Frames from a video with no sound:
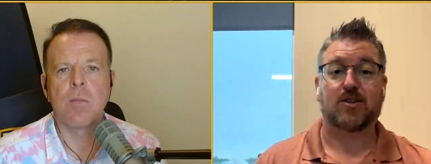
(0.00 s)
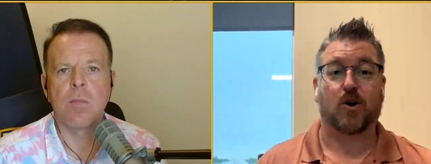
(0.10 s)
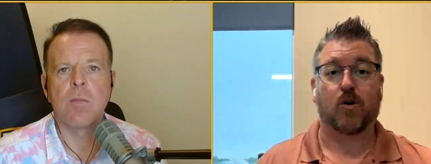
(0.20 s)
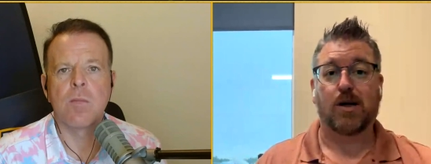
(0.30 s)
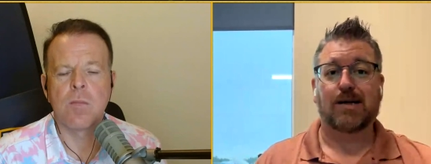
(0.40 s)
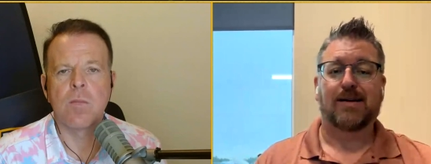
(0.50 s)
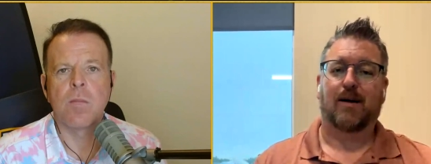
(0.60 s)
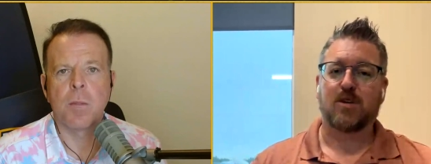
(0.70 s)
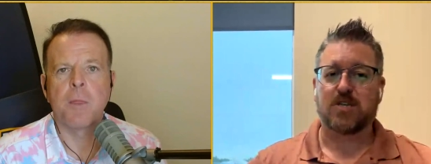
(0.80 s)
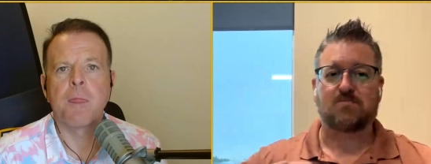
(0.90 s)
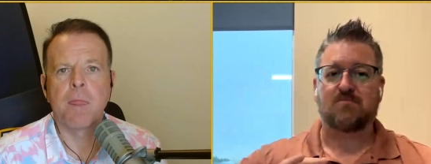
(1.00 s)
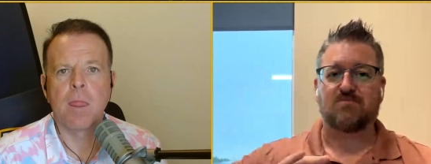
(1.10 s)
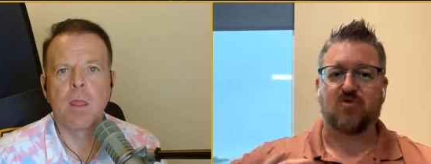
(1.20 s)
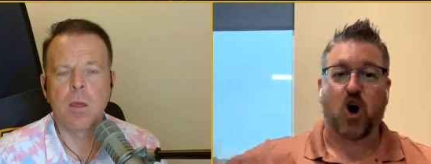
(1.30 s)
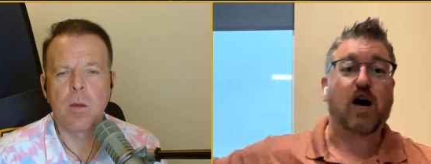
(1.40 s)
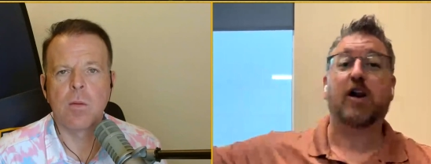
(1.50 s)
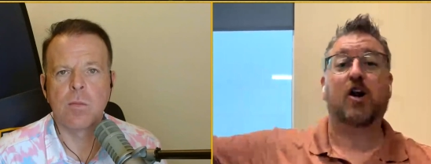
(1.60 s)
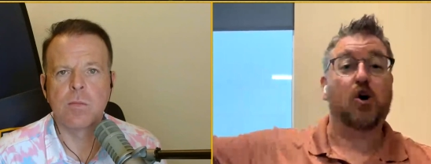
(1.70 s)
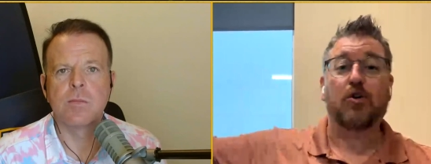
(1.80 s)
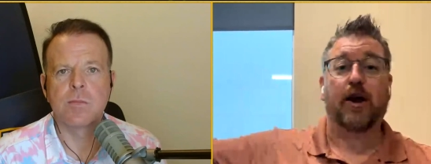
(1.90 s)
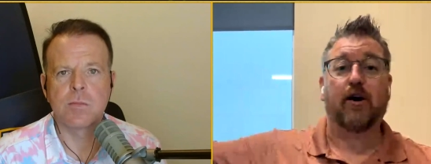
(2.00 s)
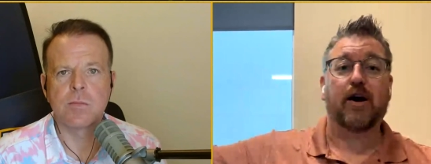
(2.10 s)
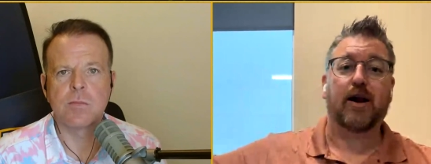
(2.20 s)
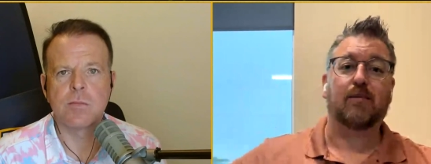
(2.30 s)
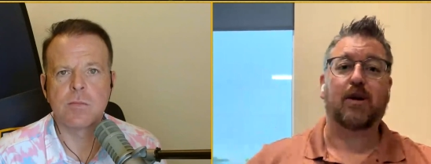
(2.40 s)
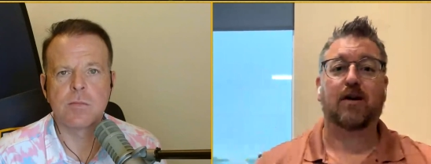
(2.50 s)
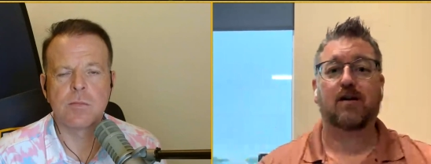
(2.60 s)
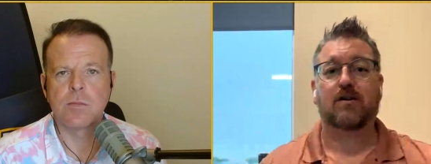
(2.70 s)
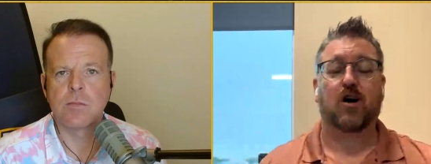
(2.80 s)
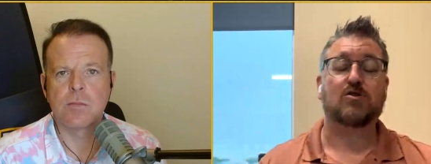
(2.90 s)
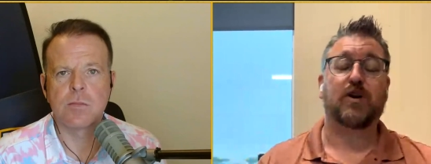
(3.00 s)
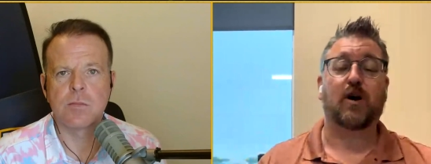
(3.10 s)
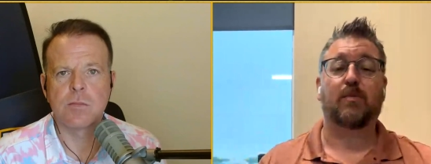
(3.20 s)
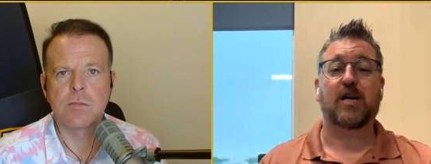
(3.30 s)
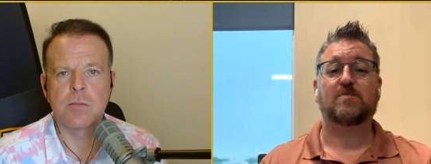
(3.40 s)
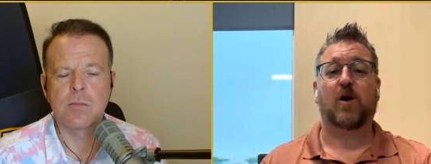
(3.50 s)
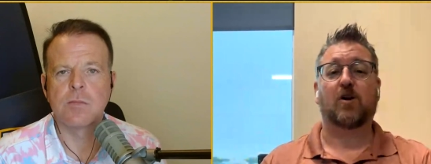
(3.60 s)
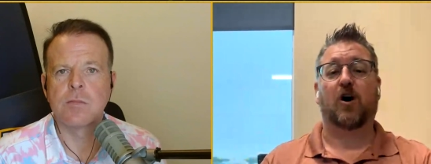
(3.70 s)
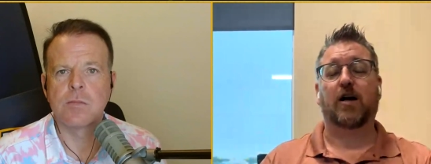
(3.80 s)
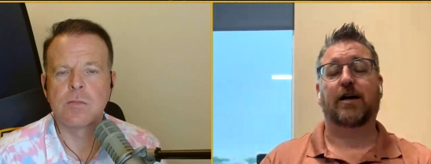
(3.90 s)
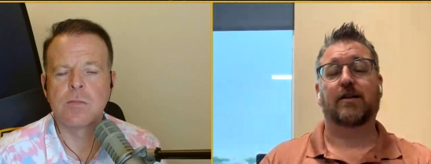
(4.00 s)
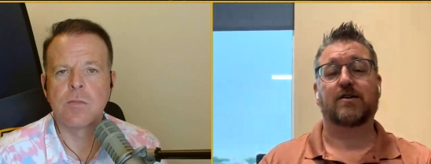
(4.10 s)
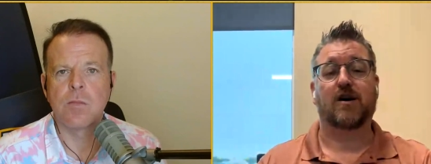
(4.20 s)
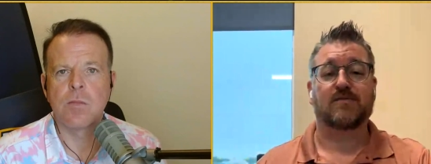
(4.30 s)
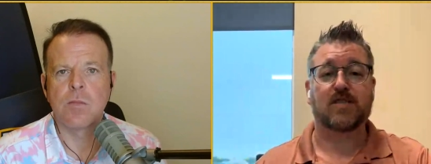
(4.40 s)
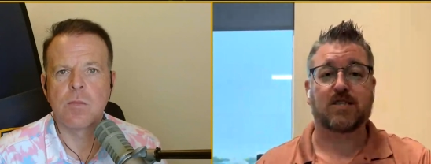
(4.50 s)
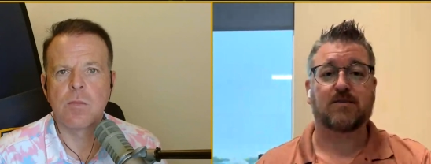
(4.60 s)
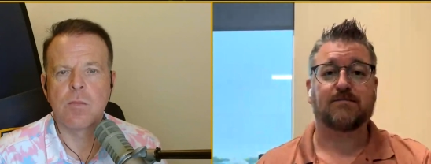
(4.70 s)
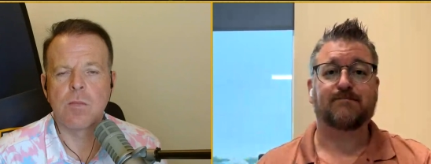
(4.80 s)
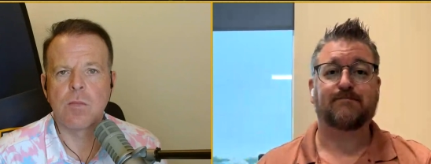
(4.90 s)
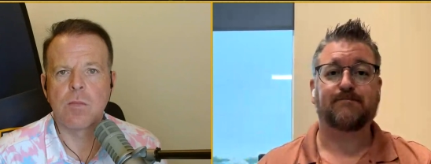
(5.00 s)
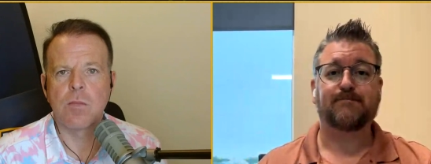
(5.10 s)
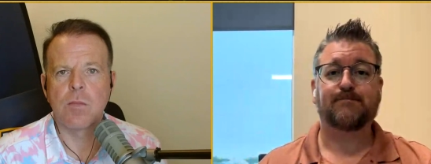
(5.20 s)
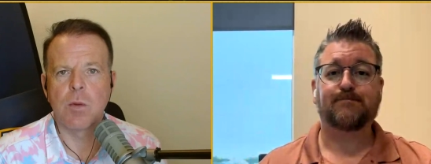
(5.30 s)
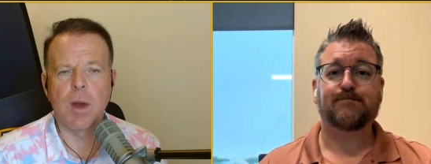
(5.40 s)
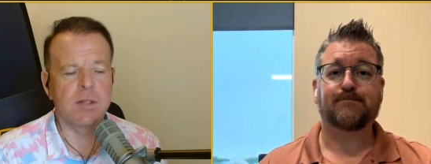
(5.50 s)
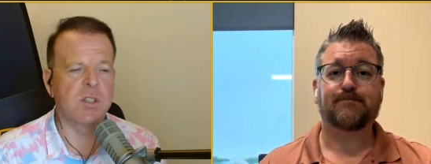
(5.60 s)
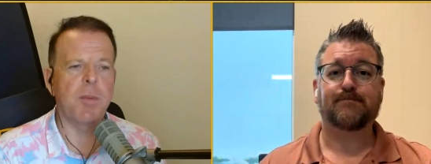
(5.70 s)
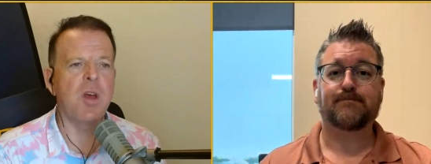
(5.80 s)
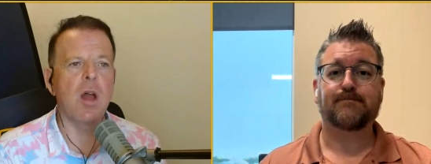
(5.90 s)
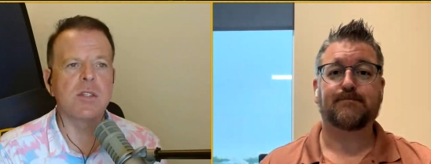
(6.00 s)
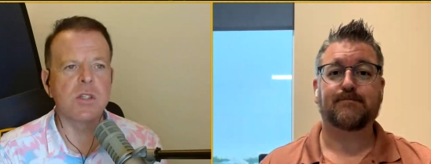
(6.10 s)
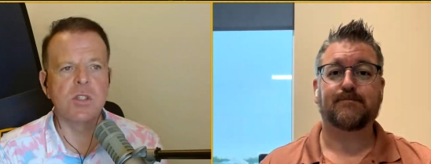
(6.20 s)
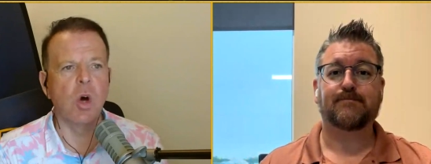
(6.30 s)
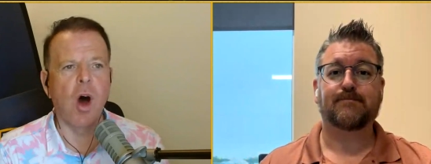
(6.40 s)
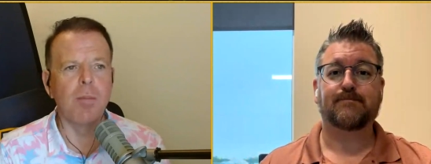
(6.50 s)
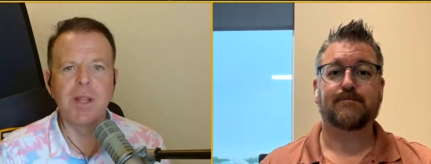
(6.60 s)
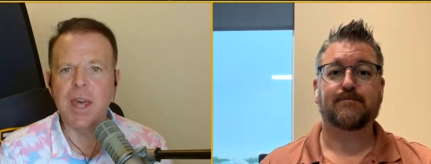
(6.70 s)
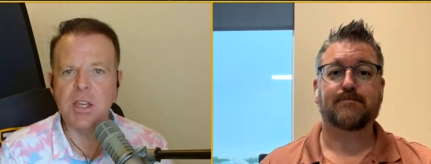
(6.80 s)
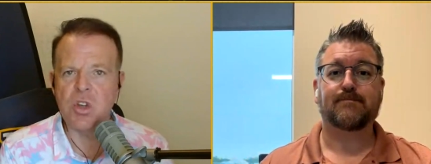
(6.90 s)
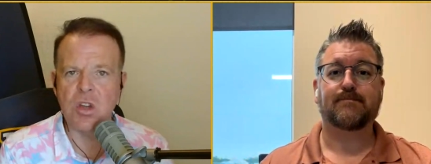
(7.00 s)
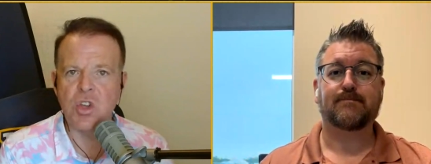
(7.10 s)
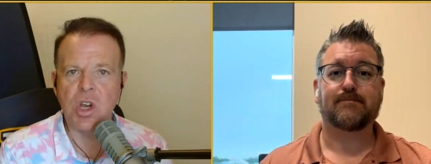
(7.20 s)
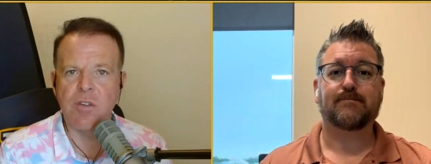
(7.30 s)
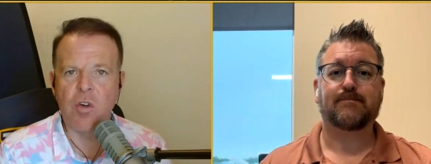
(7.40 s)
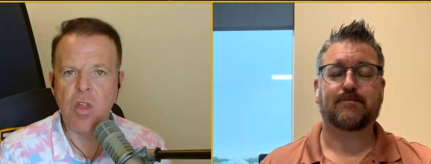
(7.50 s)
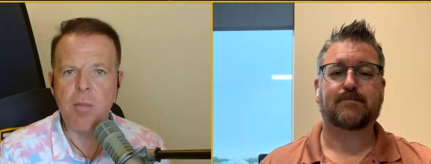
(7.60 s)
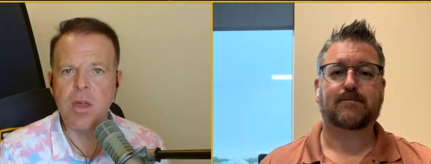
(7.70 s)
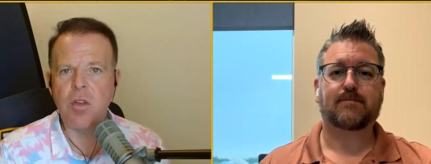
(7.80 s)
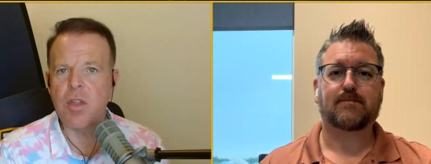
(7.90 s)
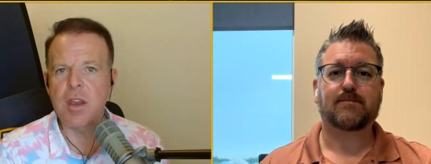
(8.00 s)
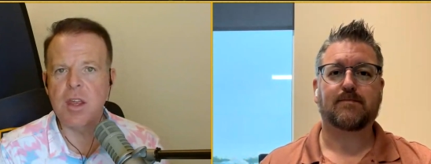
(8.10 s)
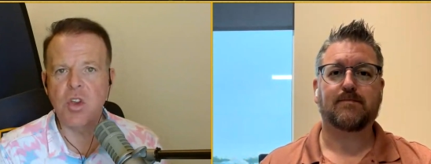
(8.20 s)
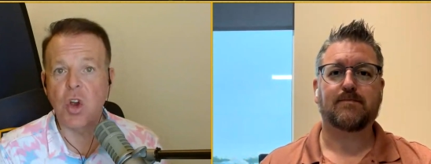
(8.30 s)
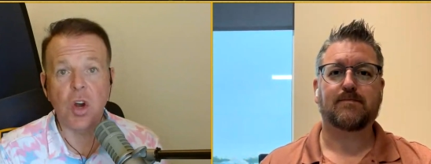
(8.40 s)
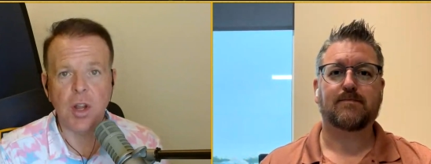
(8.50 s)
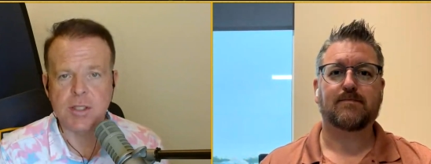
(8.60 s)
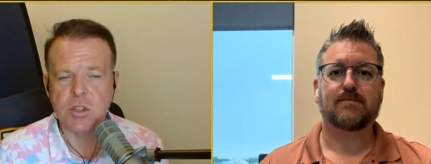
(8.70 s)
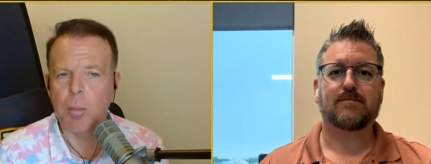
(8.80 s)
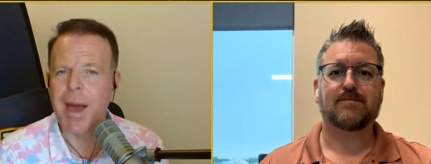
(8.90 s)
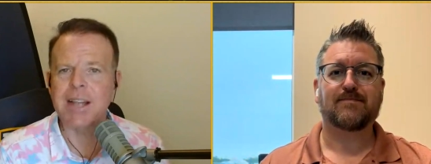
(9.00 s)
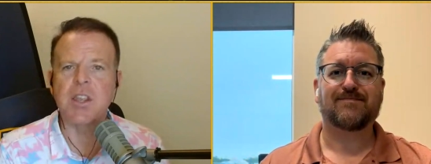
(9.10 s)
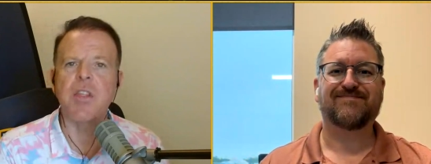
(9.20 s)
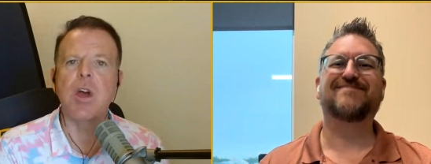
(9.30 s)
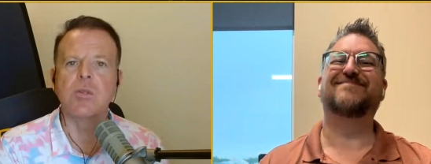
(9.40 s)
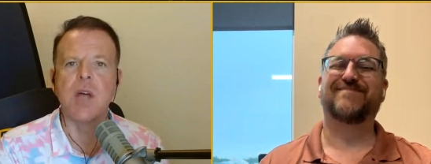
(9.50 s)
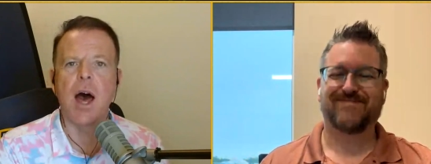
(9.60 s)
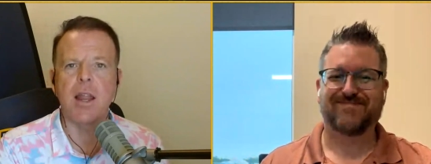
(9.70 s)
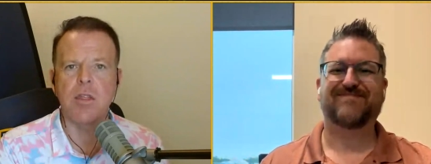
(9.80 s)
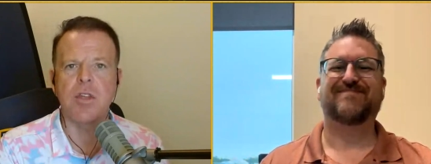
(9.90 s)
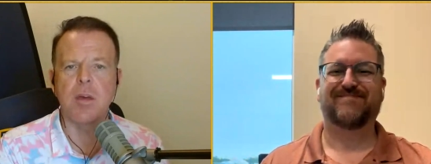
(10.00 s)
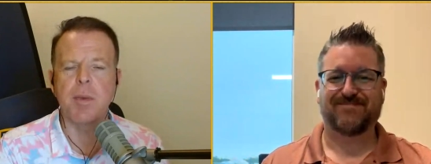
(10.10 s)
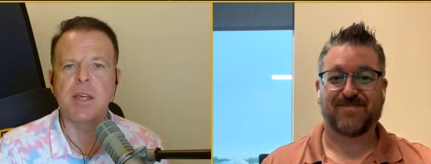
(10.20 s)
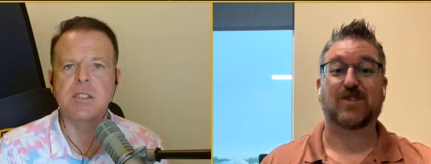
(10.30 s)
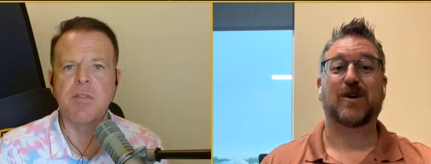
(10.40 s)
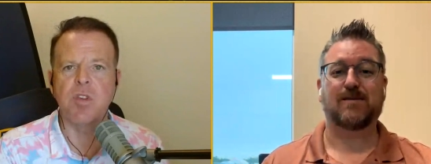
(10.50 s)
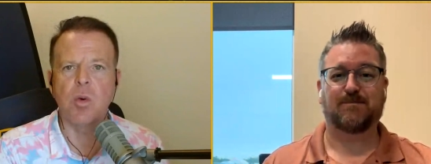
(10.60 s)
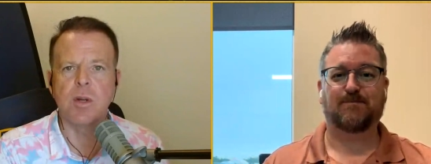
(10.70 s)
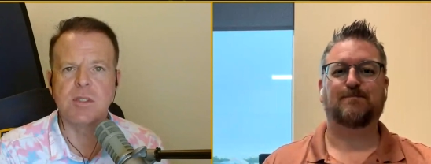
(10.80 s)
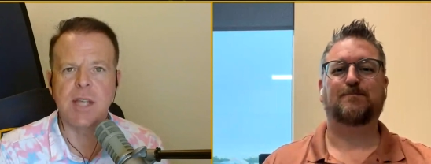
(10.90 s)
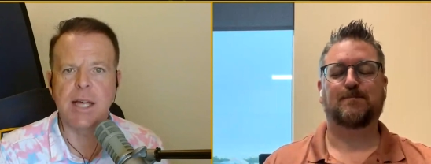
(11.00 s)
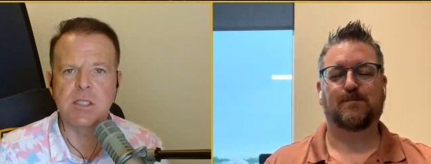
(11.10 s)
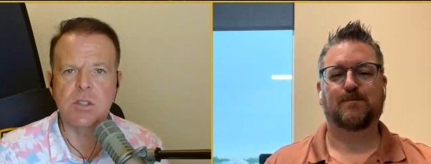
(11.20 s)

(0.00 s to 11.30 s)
Speaker 1: So I'm just not going to go there, and I'm going to concentrate on baseball and hockey in this offseason.
Speaker 2: Well, to be honest, there's no obligation to cheer for them either. They need to earn it. So back to the Ohtani thing, because a viewer in